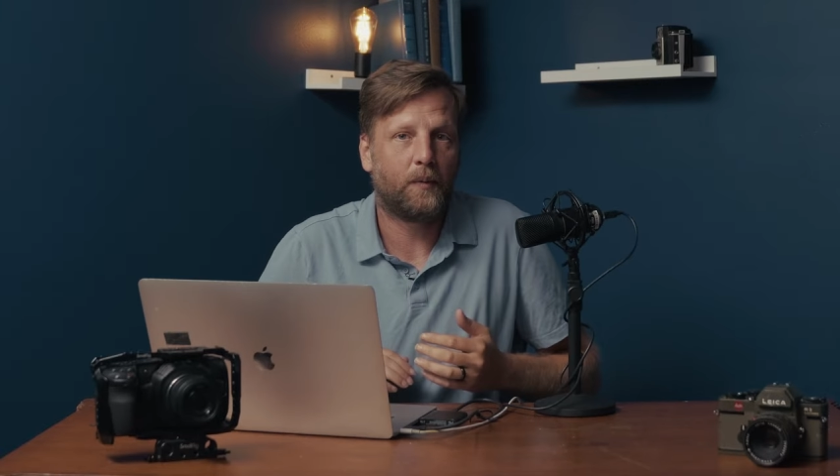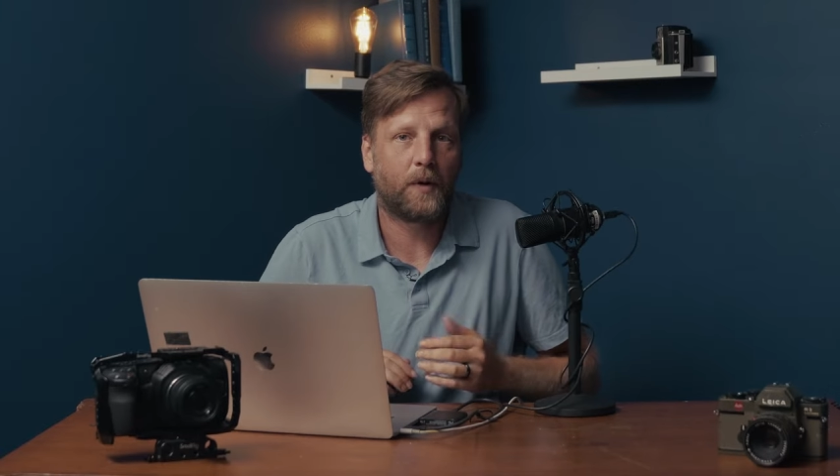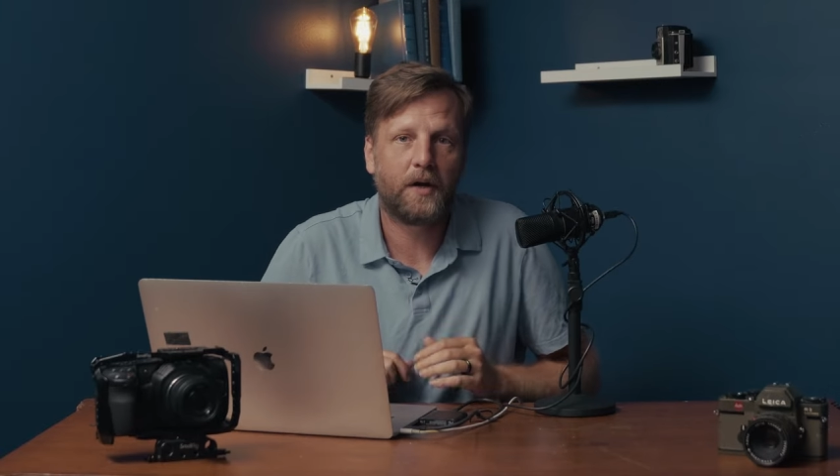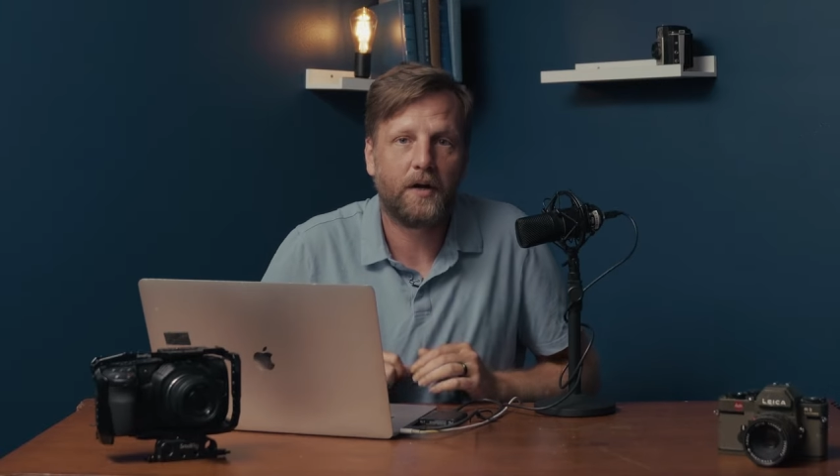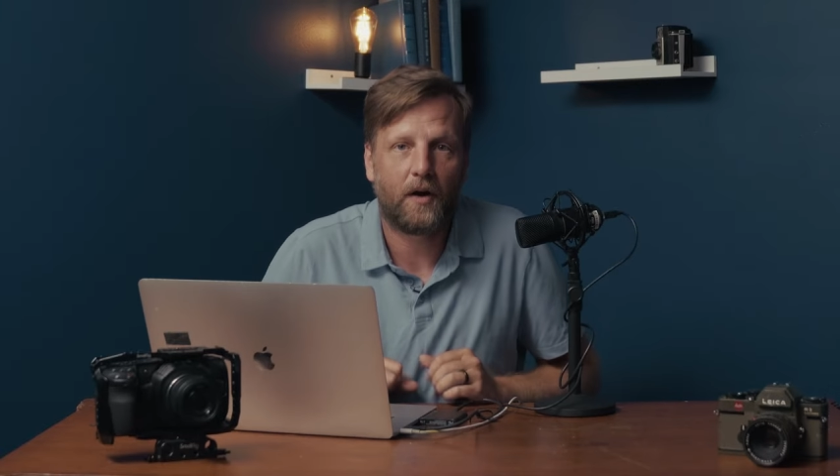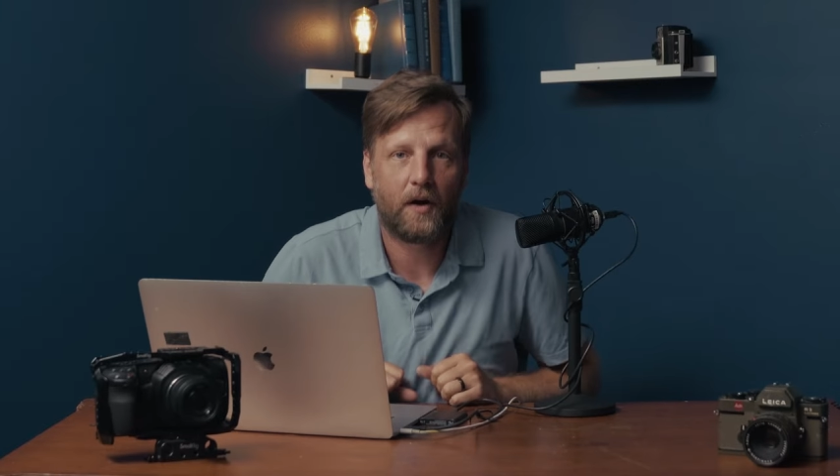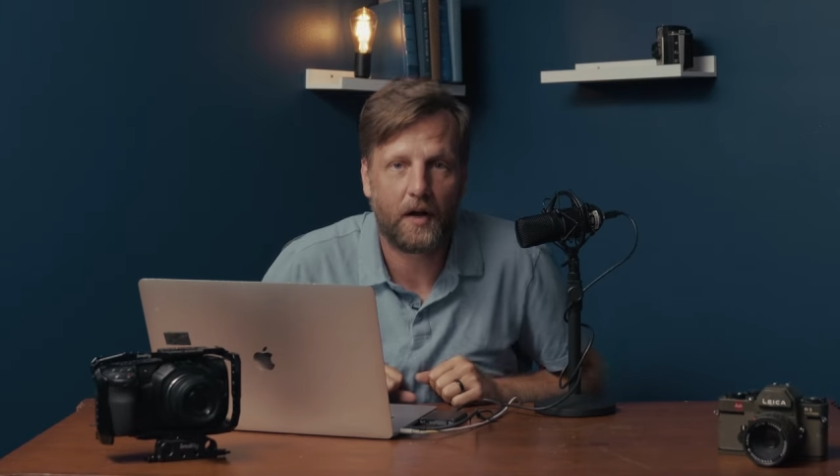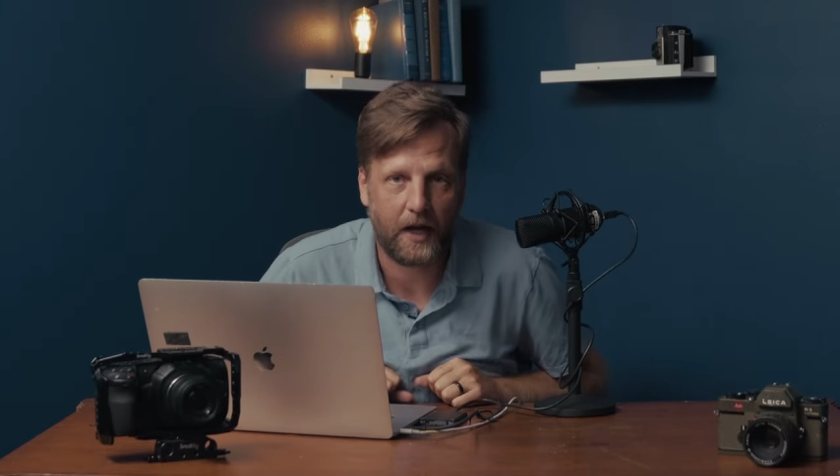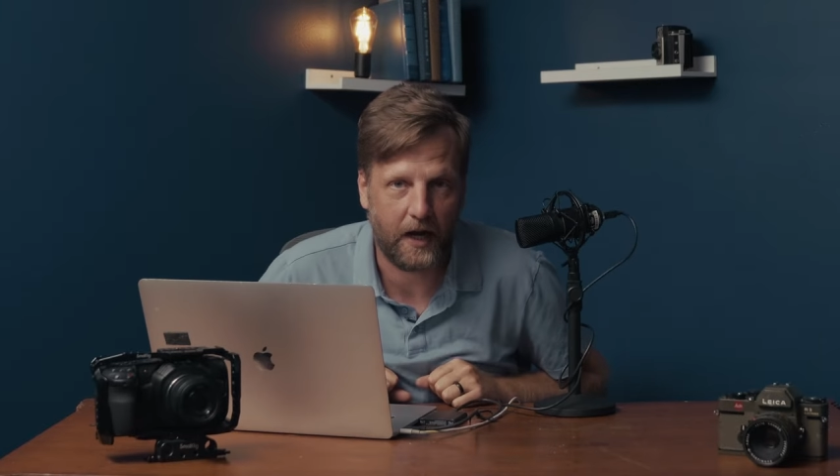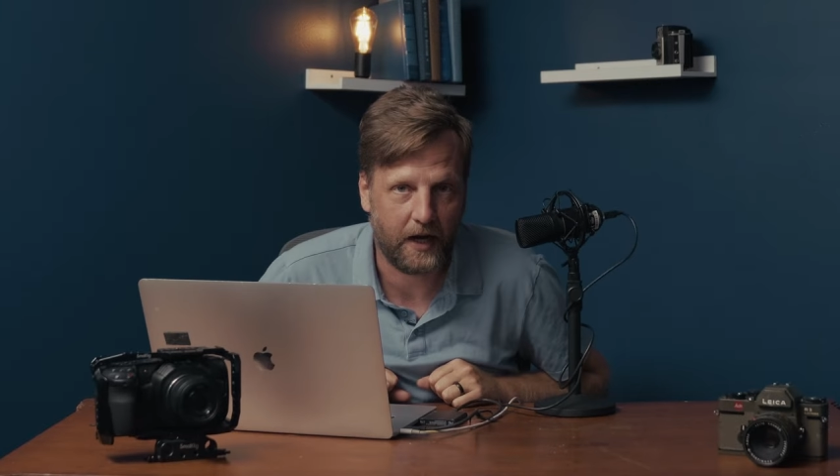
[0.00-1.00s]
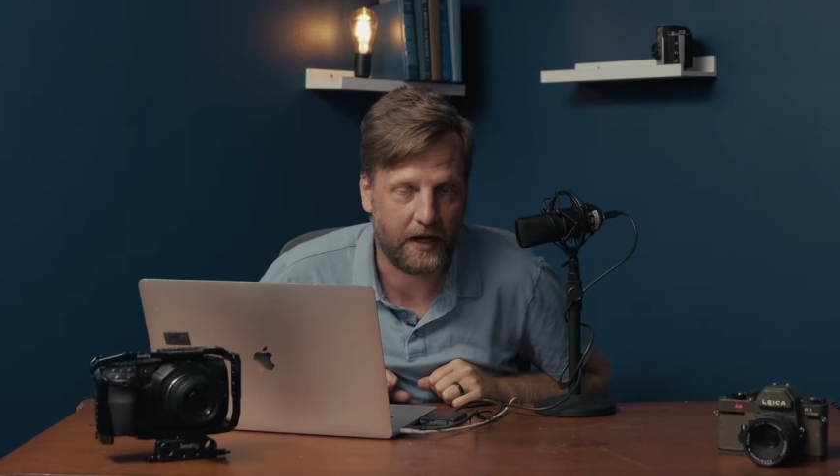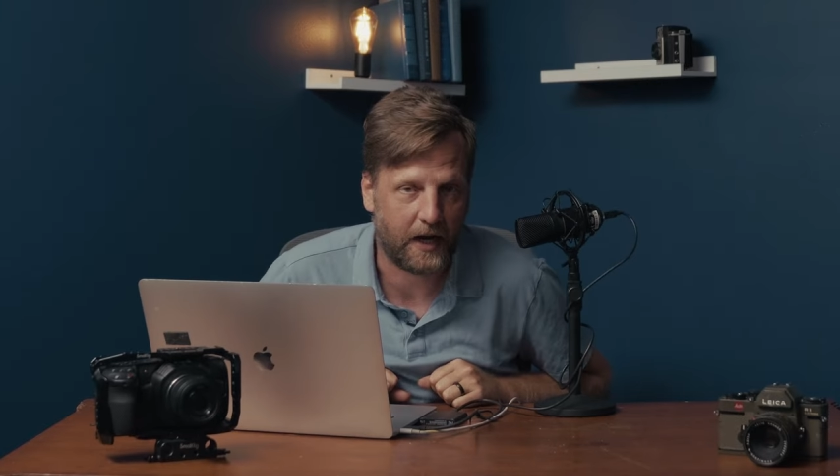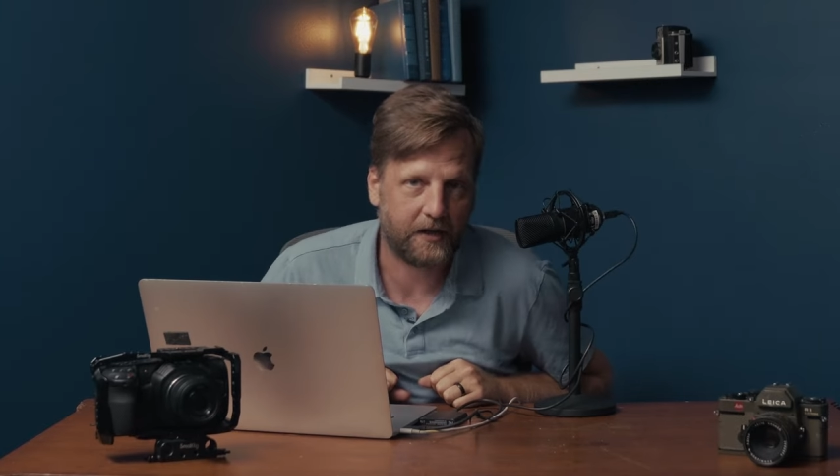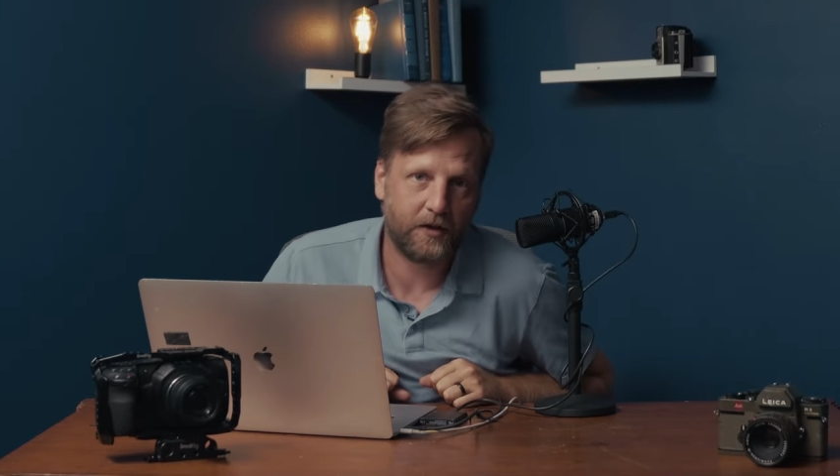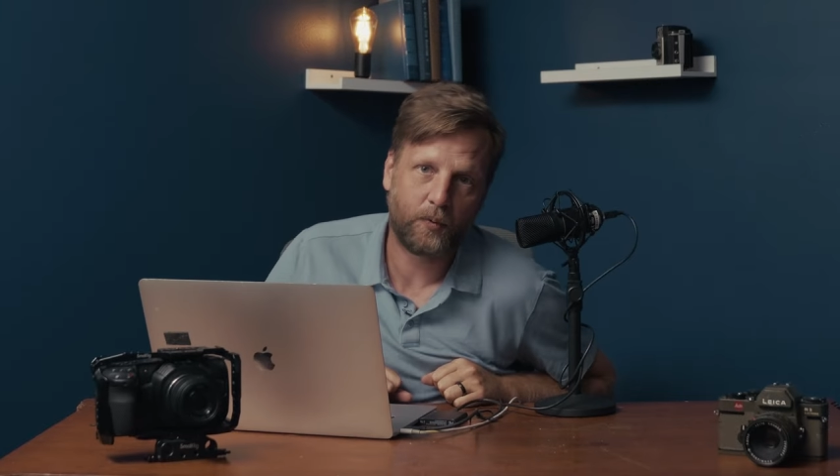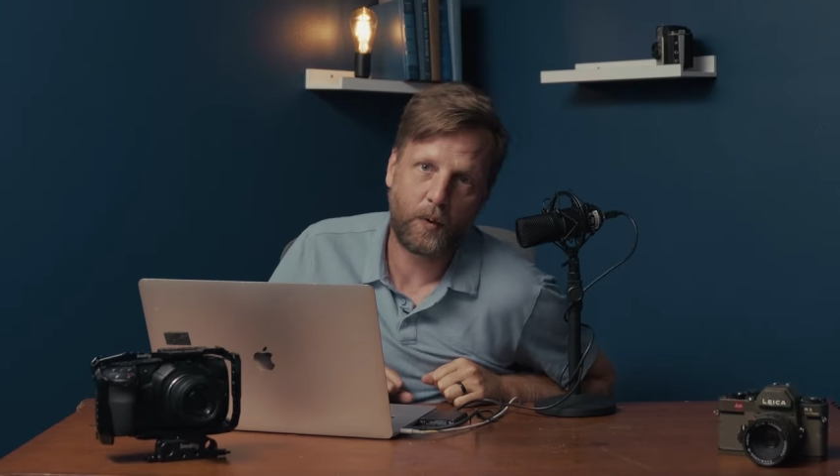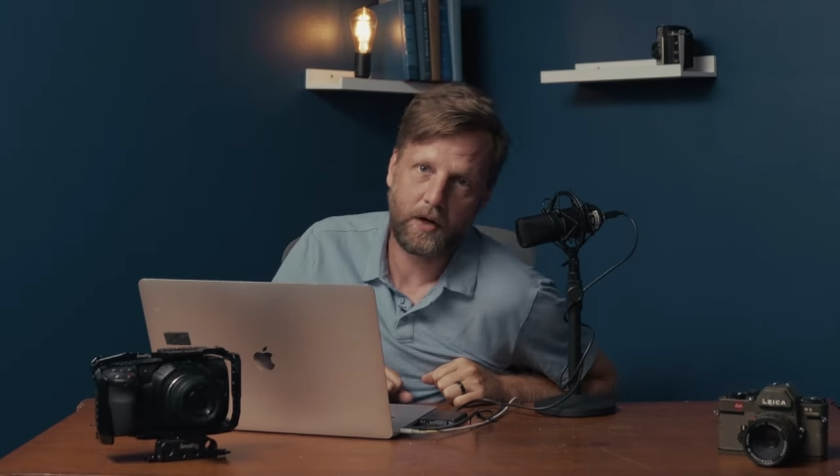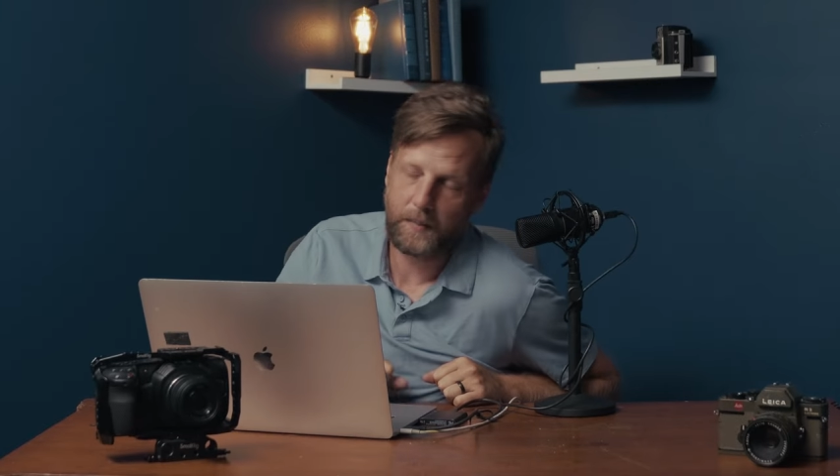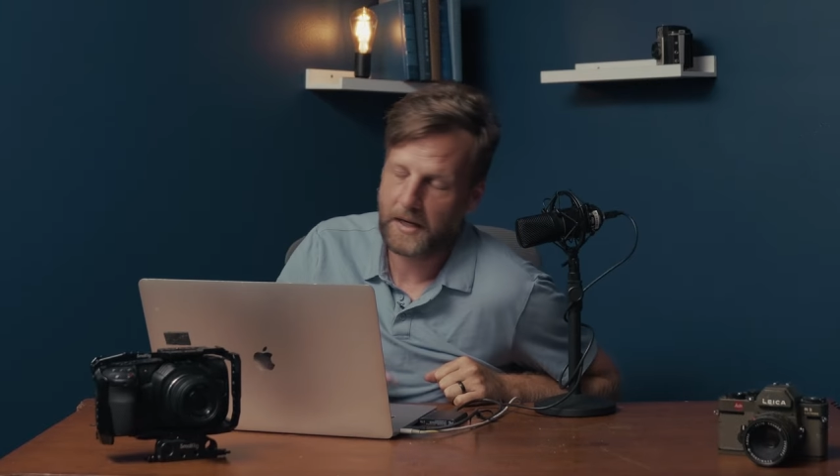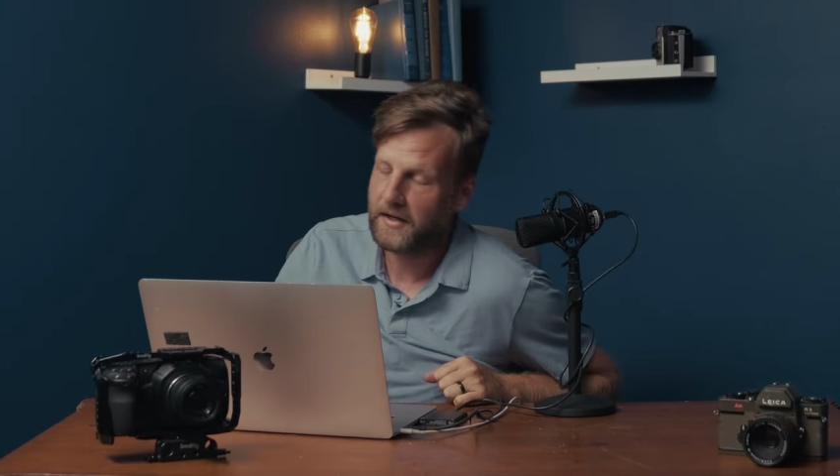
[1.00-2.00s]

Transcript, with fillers: working on a 1920 by